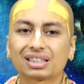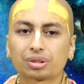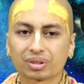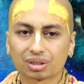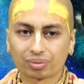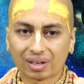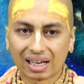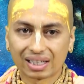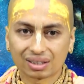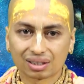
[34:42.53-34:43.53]
space
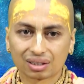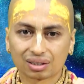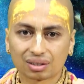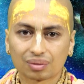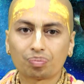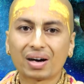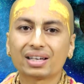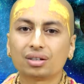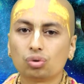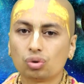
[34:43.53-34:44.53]
flight by
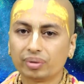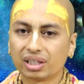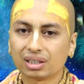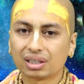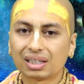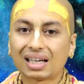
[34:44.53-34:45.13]
a woman,